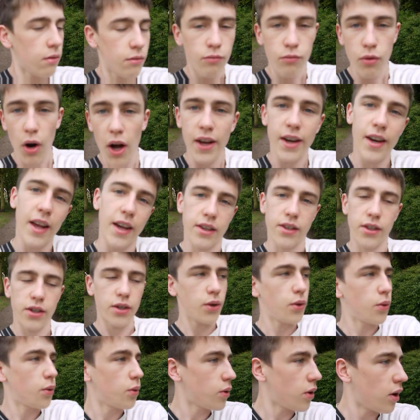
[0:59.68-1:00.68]
right next
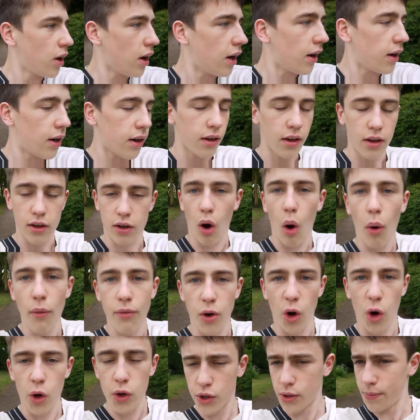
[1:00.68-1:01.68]
to uh, a golf
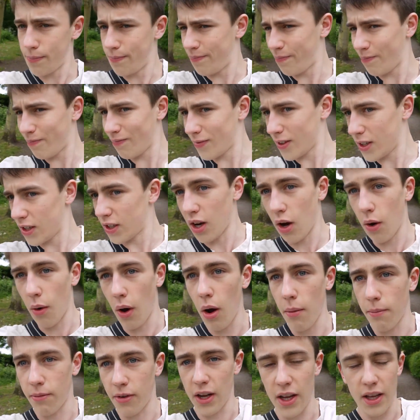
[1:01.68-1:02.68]
course, so
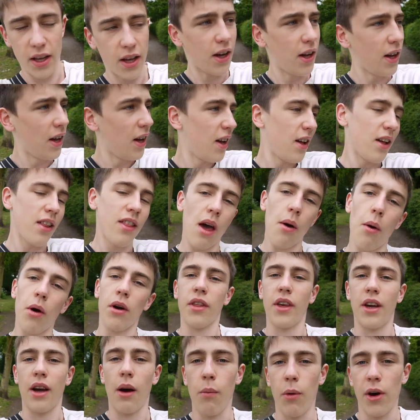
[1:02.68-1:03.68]
hopefully they
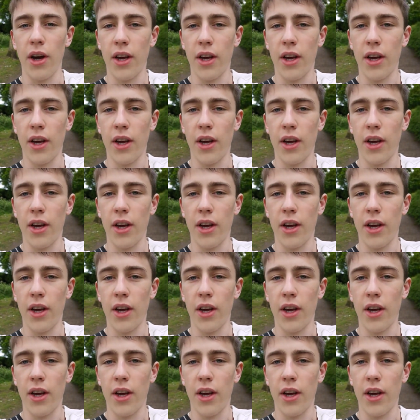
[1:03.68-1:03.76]
won't think I'm